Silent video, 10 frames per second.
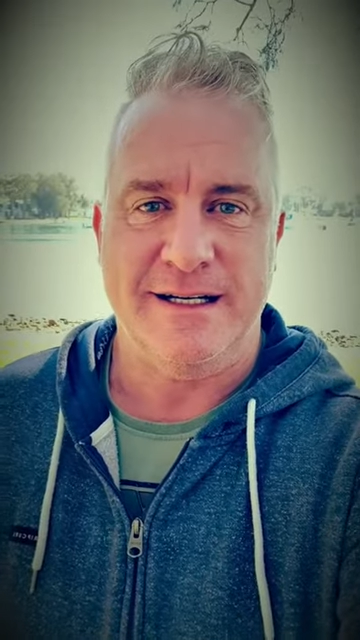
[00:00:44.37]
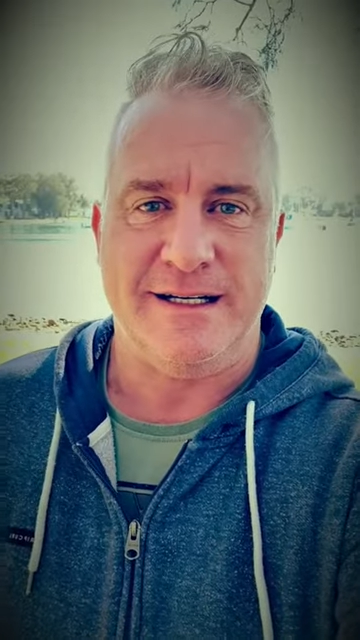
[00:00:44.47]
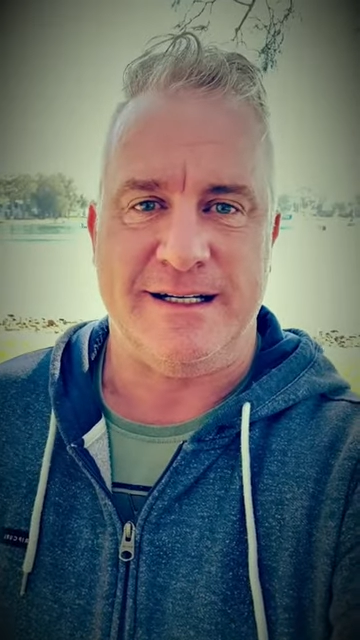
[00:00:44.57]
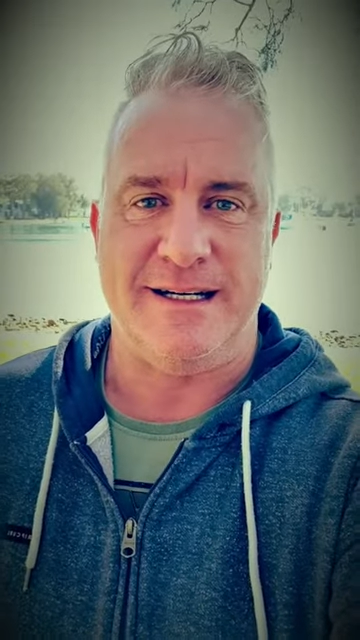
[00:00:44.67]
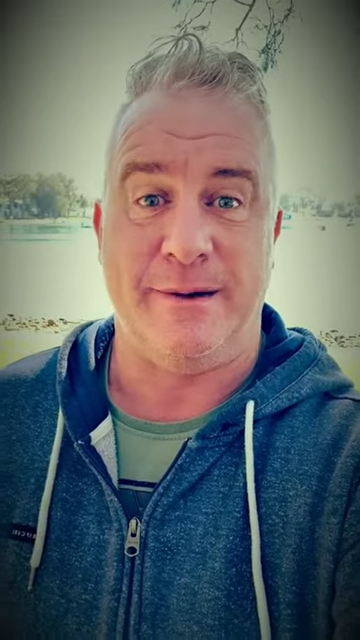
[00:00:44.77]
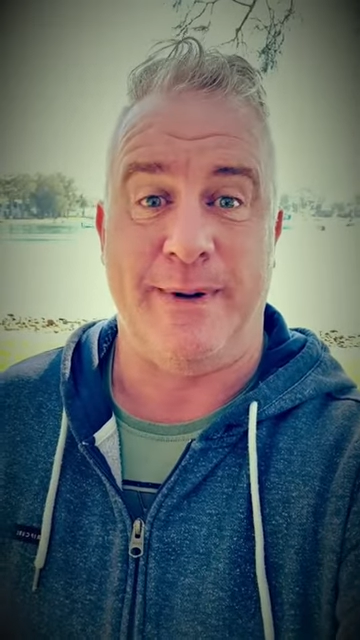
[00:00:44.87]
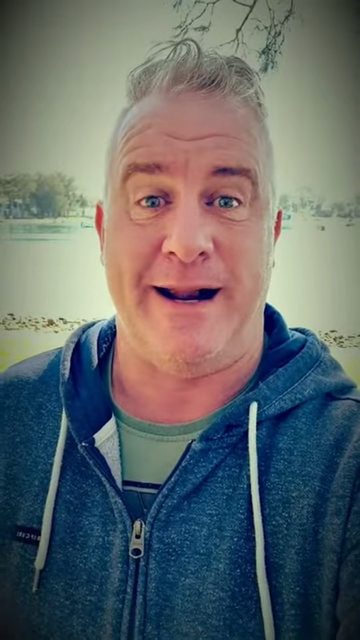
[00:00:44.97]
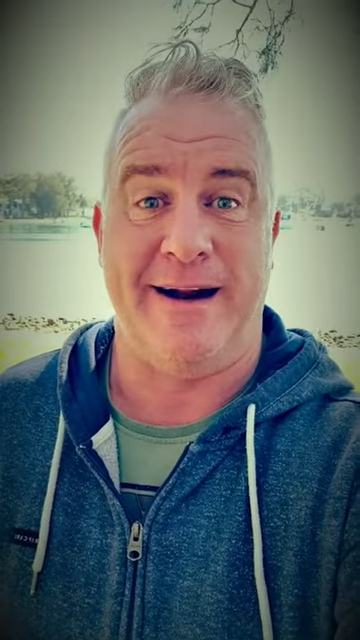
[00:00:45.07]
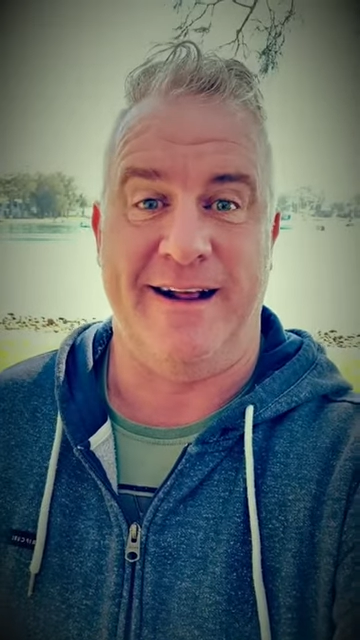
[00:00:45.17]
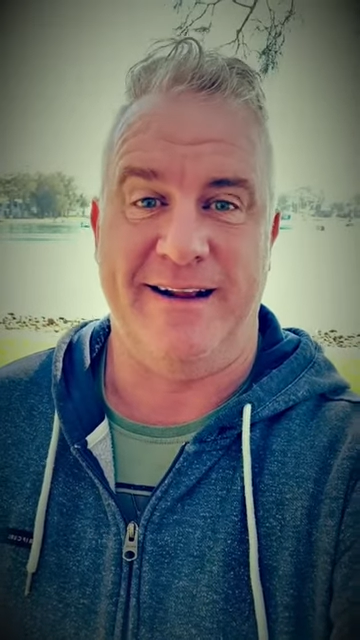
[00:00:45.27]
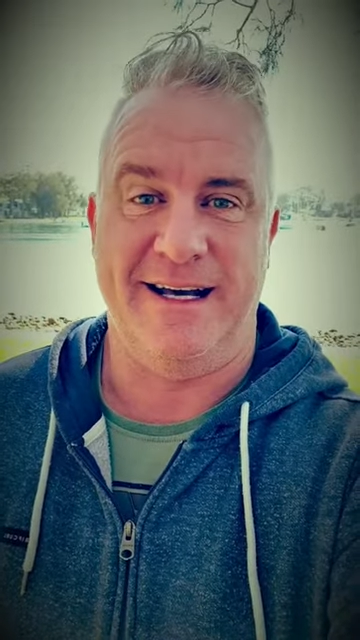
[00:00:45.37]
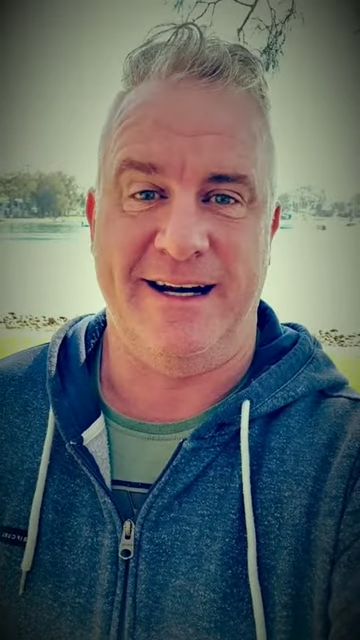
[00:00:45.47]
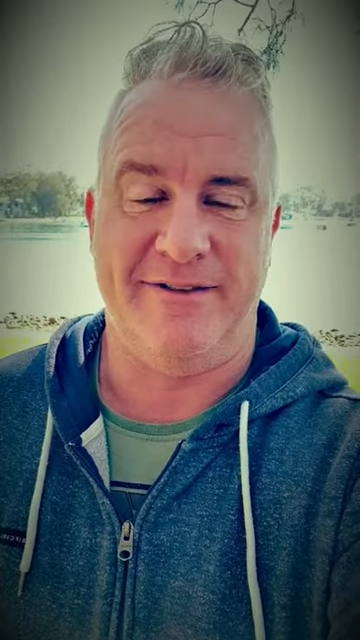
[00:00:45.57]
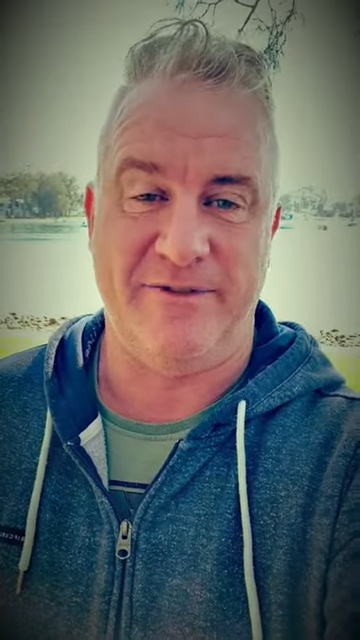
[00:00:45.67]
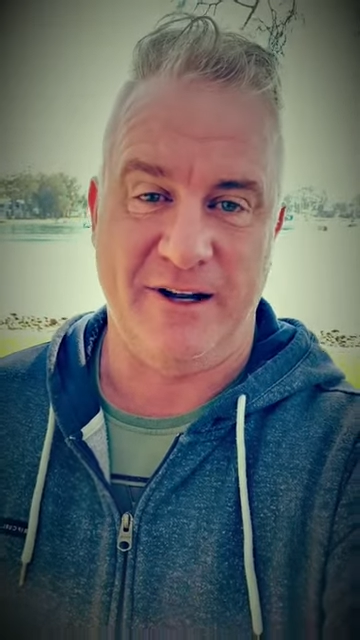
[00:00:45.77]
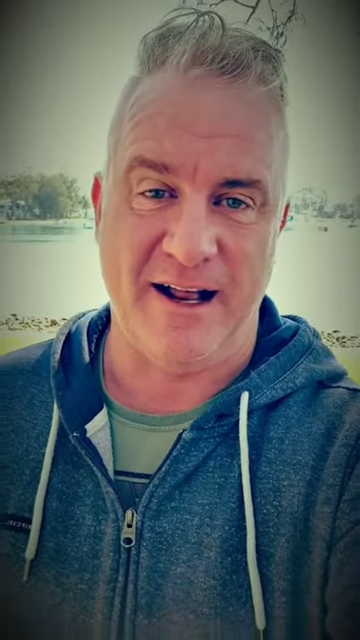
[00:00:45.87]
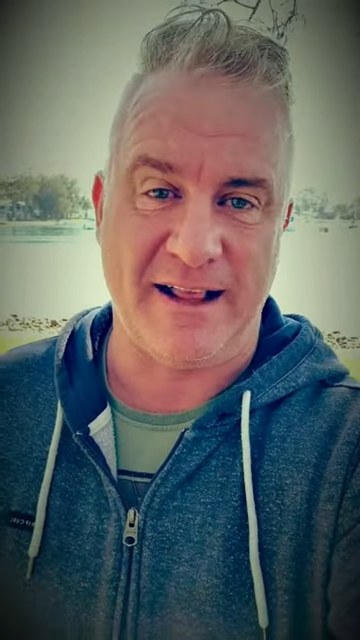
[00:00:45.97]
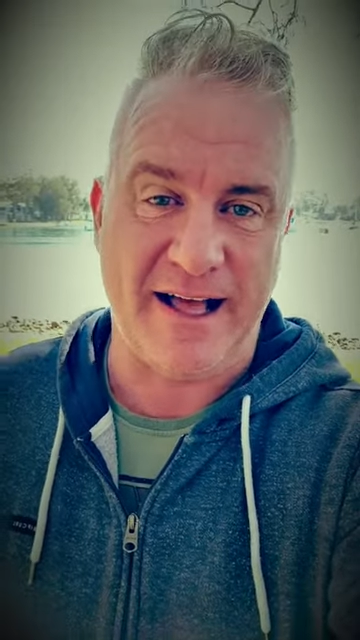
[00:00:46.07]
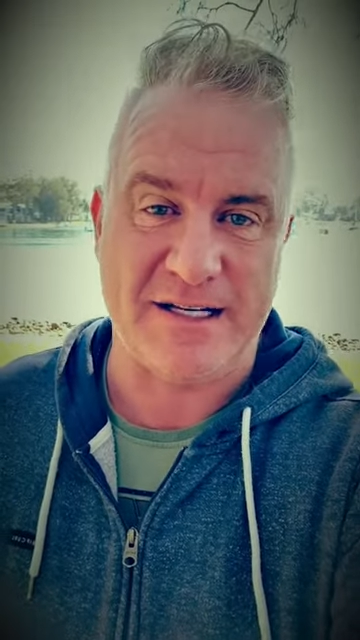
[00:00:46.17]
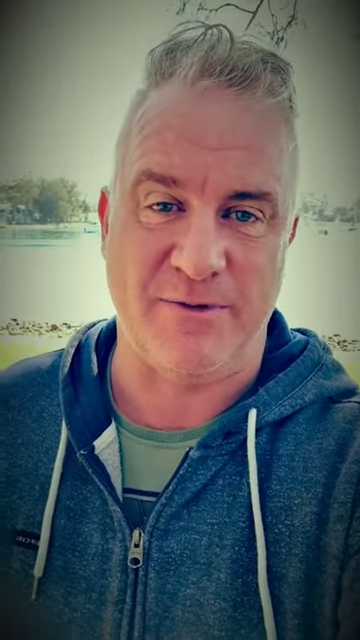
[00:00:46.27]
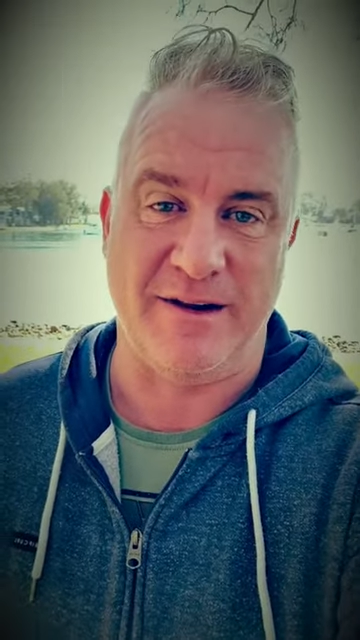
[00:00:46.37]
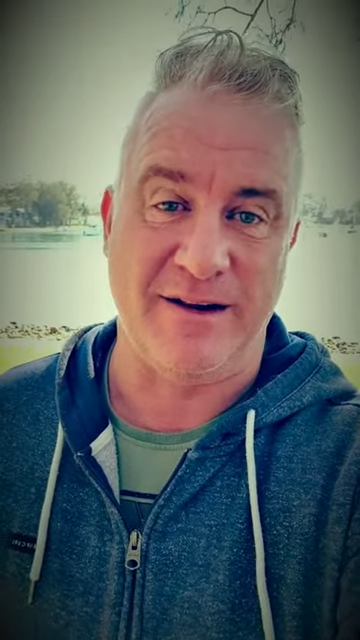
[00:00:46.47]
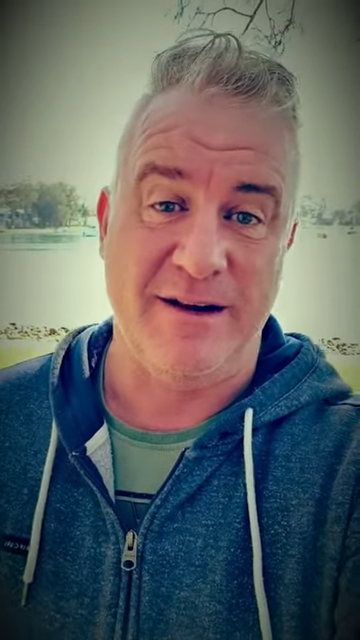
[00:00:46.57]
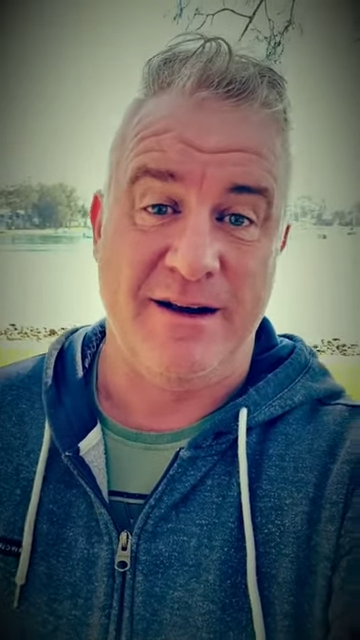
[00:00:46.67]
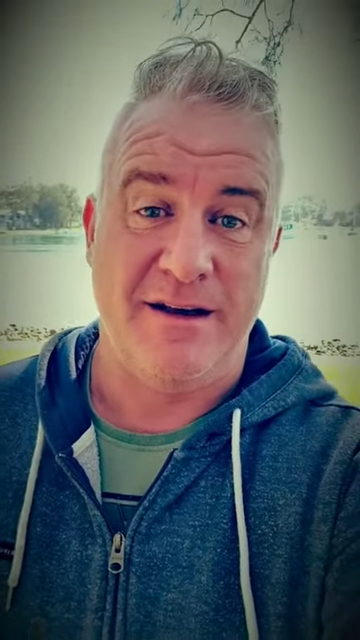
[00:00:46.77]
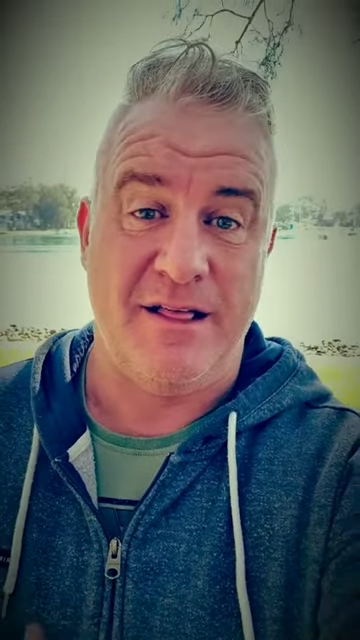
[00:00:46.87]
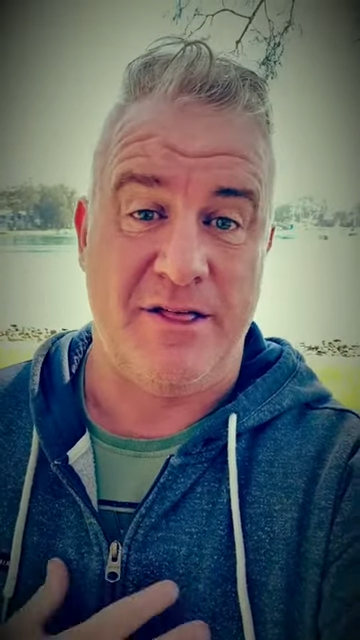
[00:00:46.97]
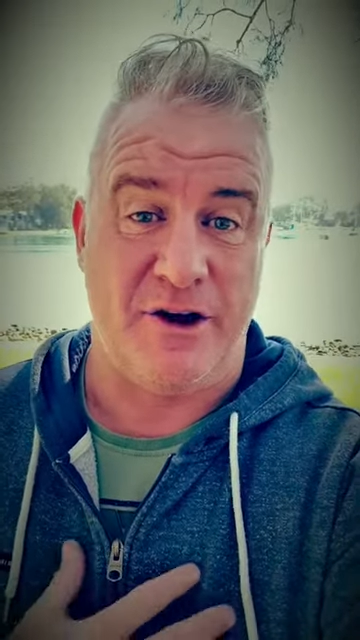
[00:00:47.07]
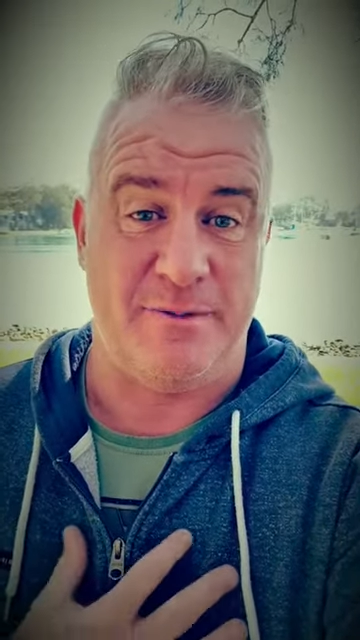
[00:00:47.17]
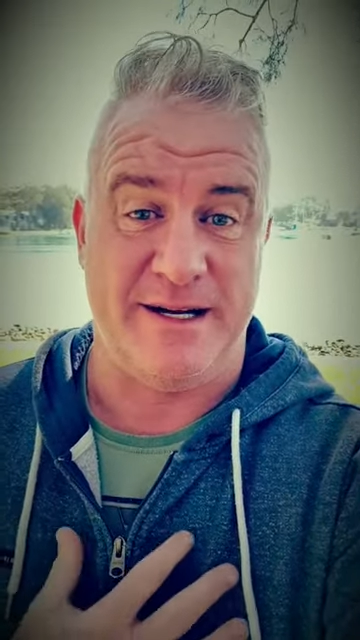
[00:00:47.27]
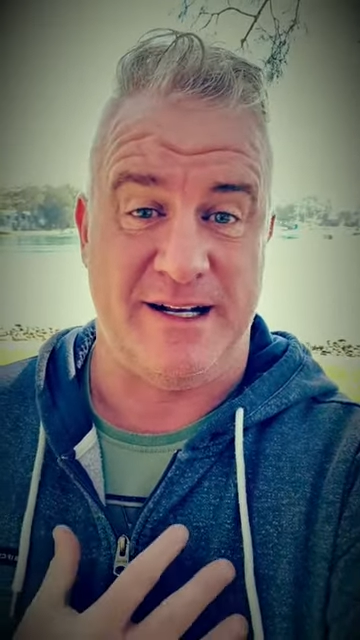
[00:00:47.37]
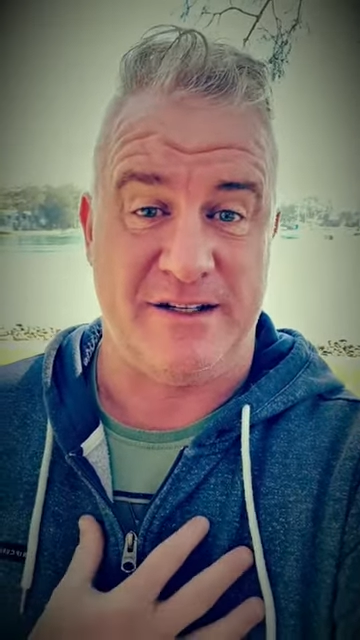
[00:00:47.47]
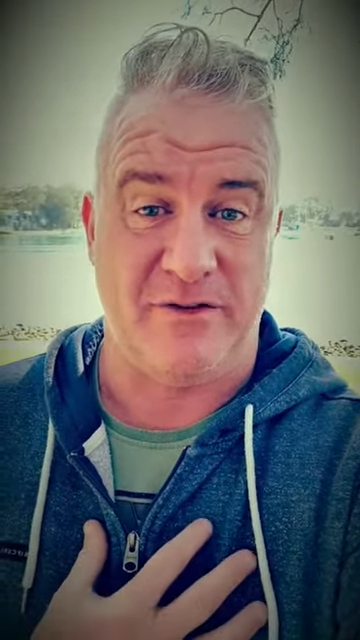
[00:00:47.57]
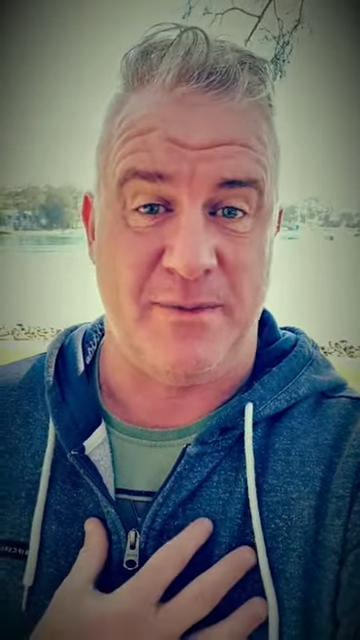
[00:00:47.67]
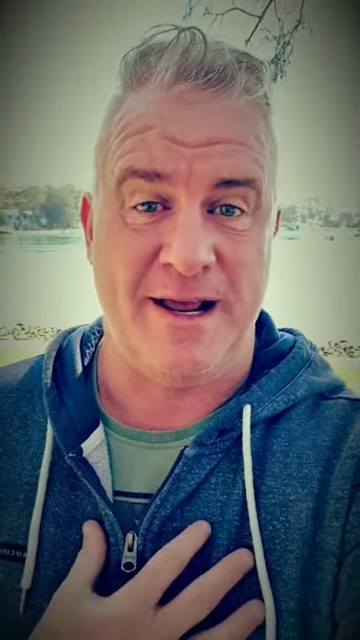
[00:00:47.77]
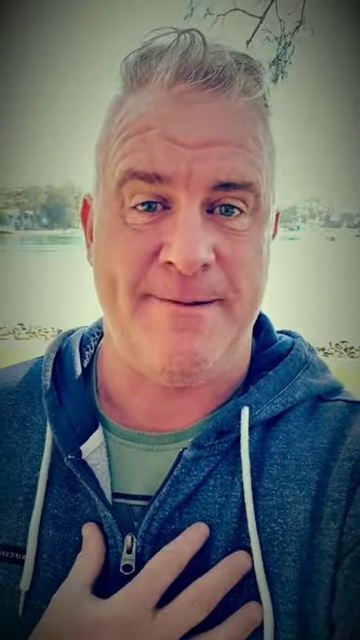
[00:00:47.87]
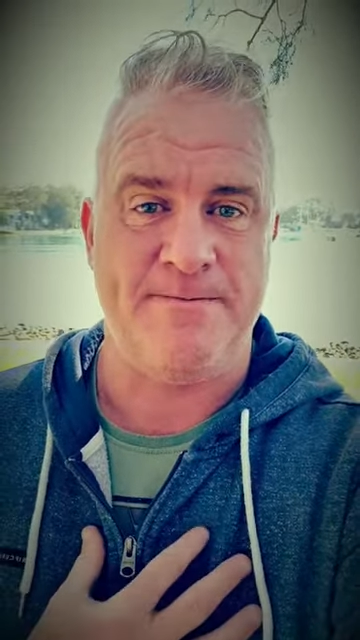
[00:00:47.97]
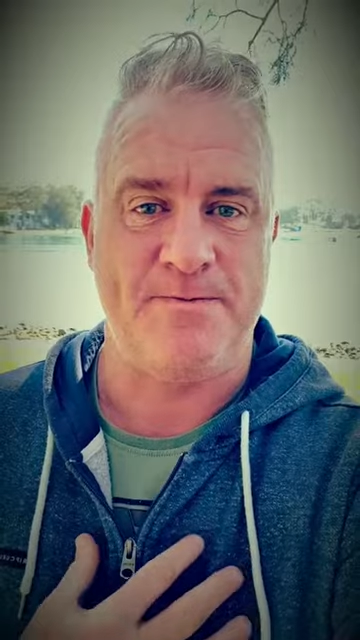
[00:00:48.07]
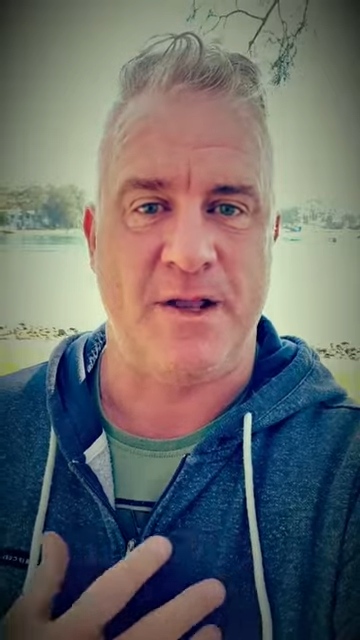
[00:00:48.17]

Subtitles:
stick a pin in it. And I feel like that's what therapy does for me,